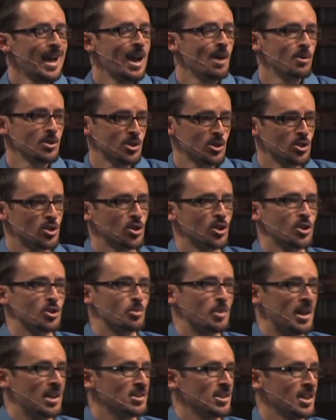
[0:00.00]
I went to
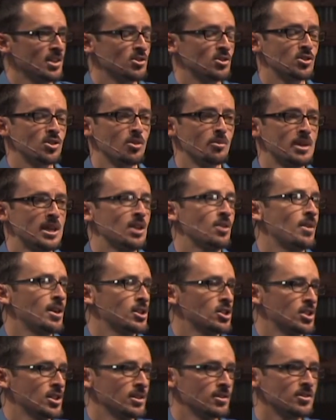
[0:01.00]
church because I had so many
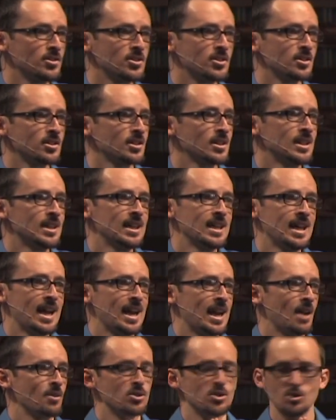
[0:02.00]
questions
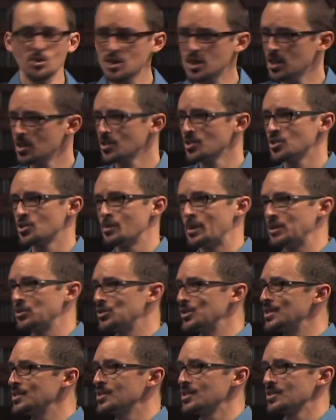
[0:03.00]
and I was so curious
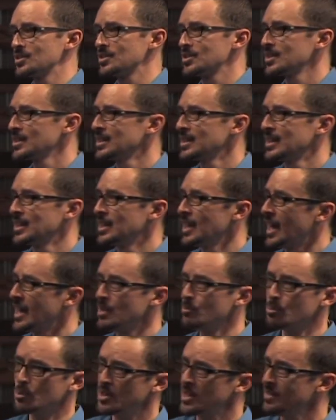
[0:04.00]
about Jesus. I didn't